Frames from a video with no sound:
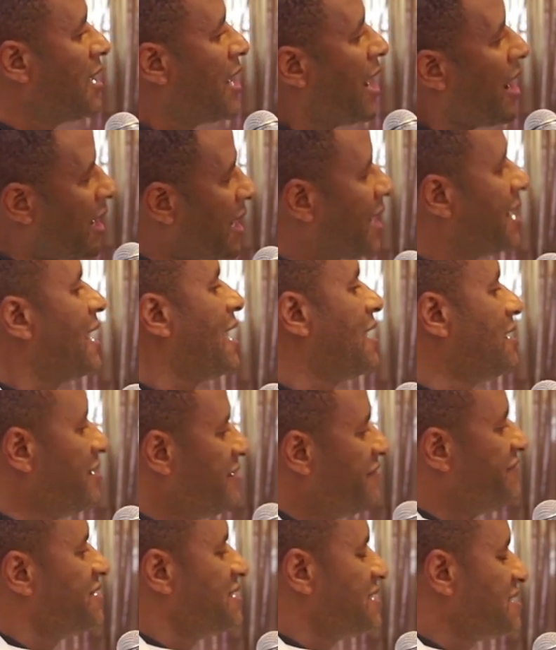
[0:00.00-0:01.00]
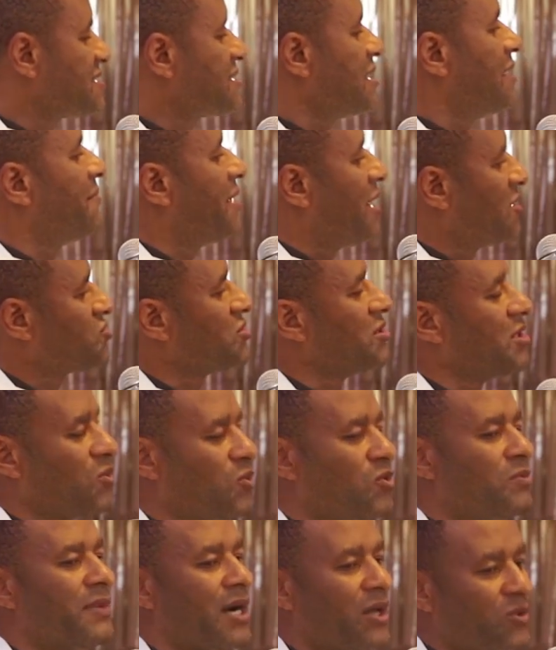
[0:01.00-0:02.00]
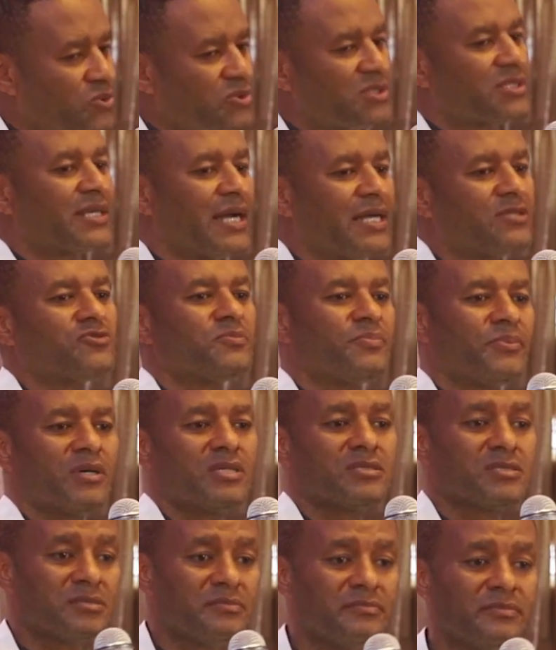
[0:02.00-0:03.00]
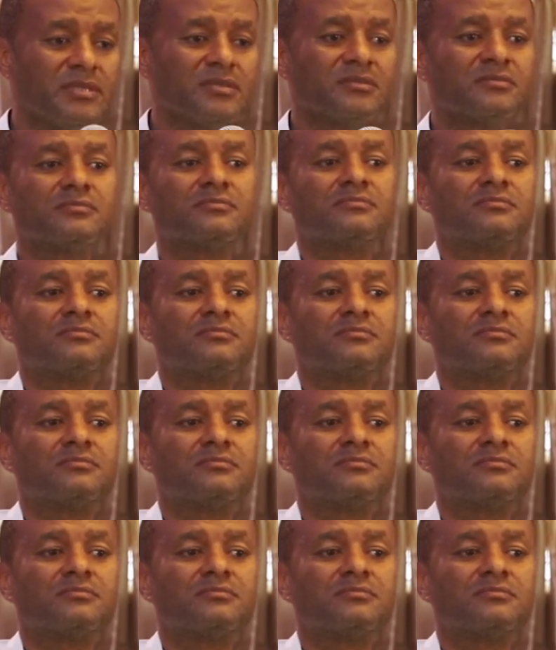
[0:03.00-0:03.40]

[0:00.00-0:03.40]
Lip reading: How can I live in the same house with a woman who tried to poison me?